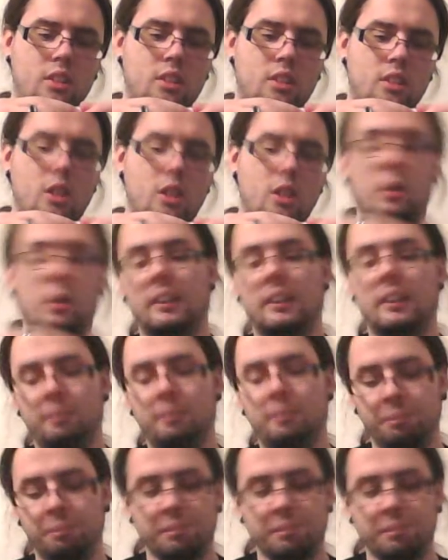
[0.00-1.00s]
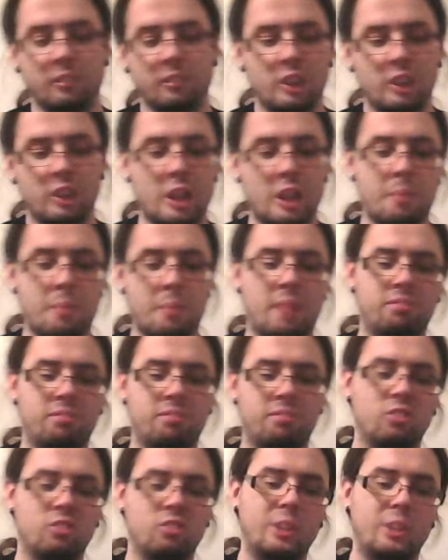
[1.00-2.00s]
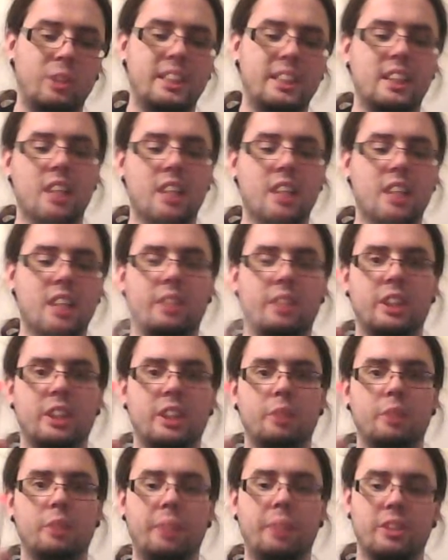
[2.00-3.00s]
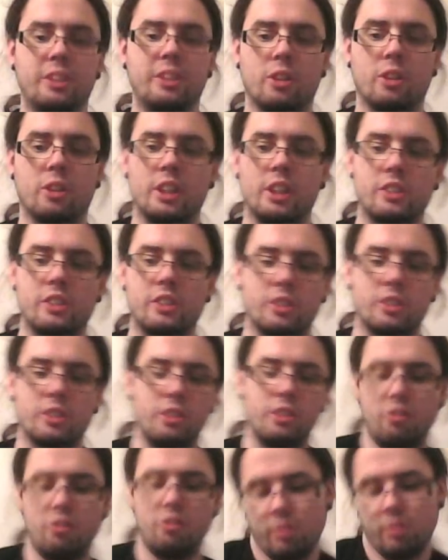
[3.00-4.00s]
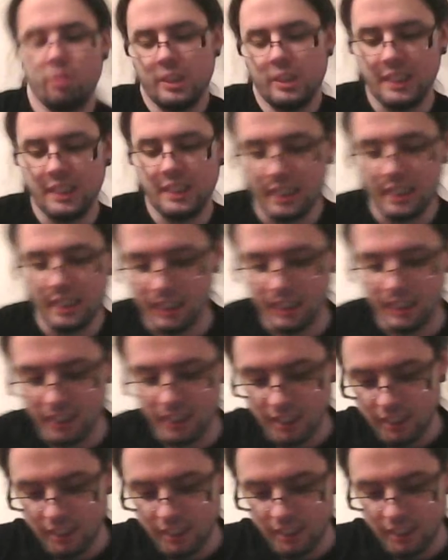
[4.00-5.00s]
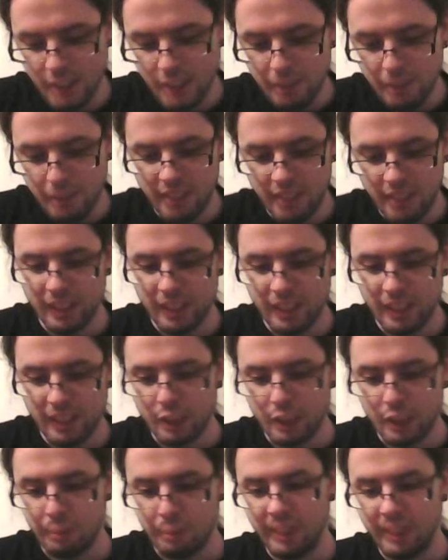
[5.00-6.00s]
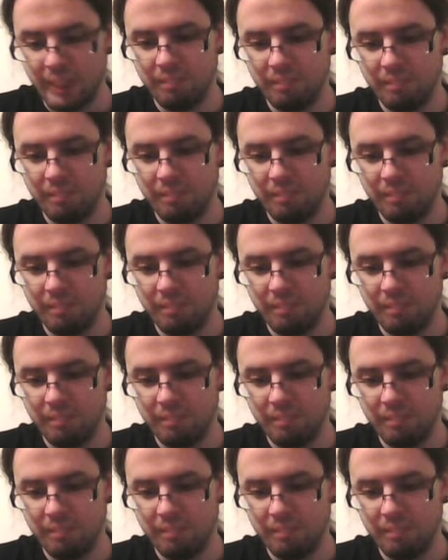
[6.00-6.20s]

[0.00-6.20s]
Oh well, it's not a problem. One dart out of 100 being totally screwed. It's not bad. I'm not gonna complain.